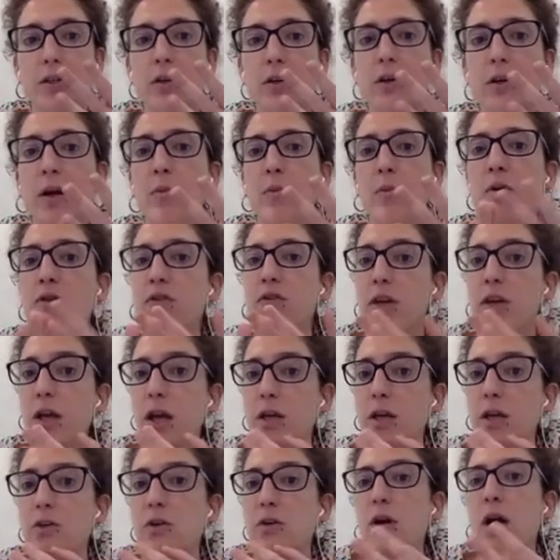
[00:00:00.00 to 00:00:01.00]

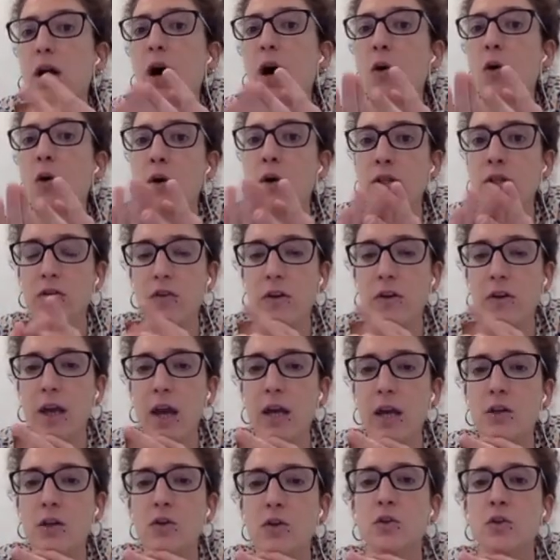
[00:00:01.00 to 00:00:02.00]
amplification, and
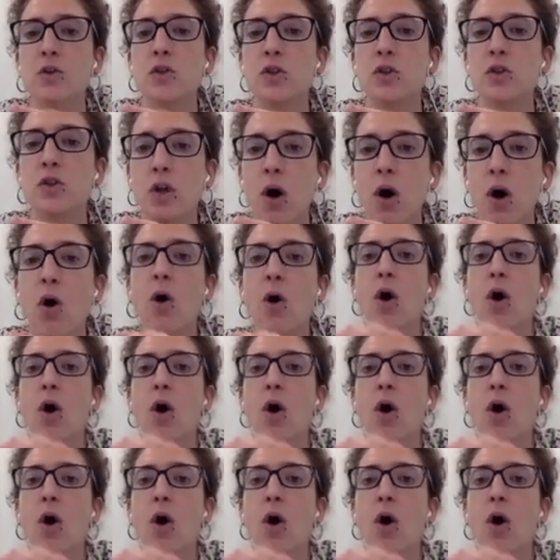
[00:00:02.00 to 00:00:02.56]
quantification. So